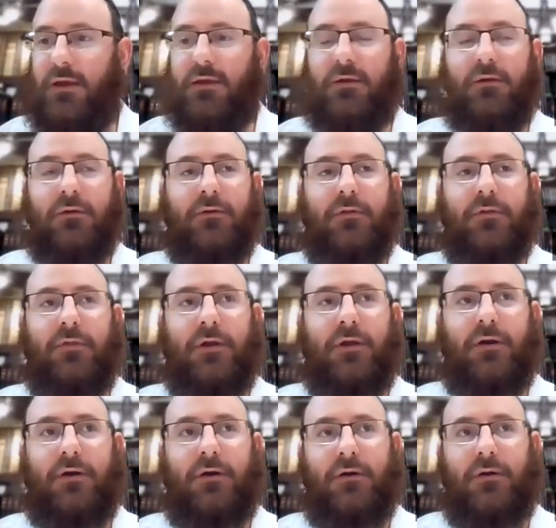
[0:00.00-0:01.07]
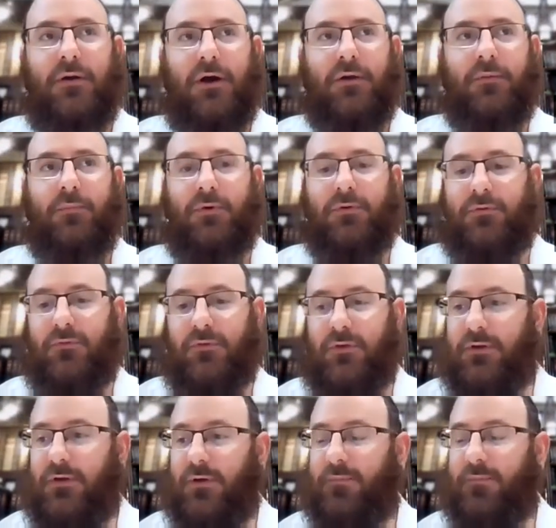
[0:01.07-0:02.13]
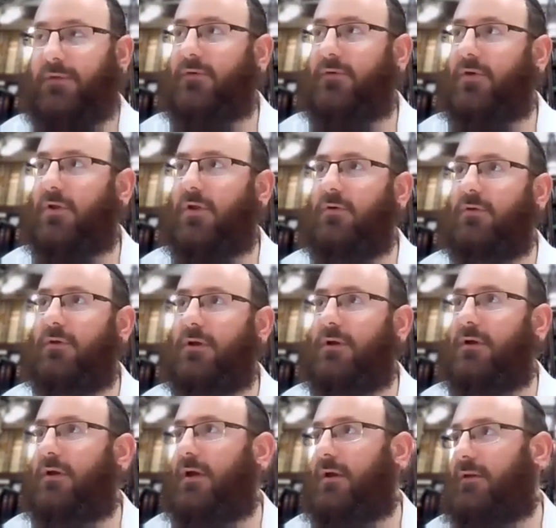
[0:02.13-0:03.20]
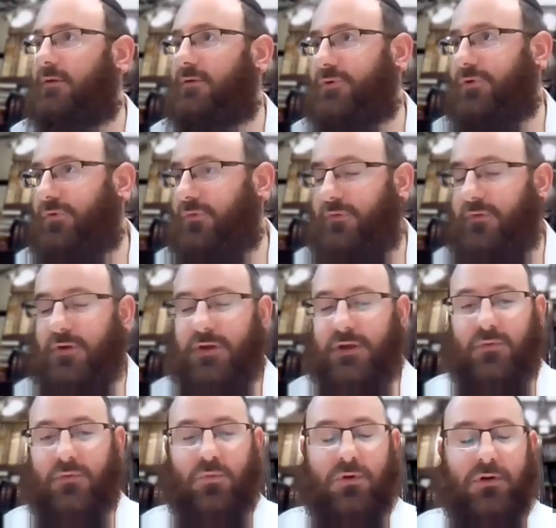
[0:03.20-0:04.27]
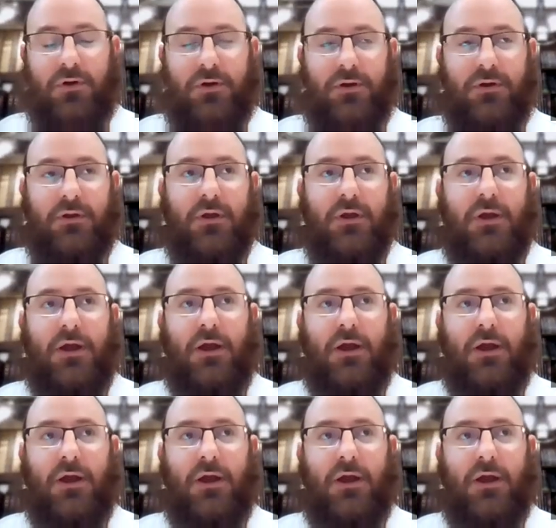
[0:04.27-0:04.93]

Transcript: in their utmost, in their best clothing, and they're just sitting and working,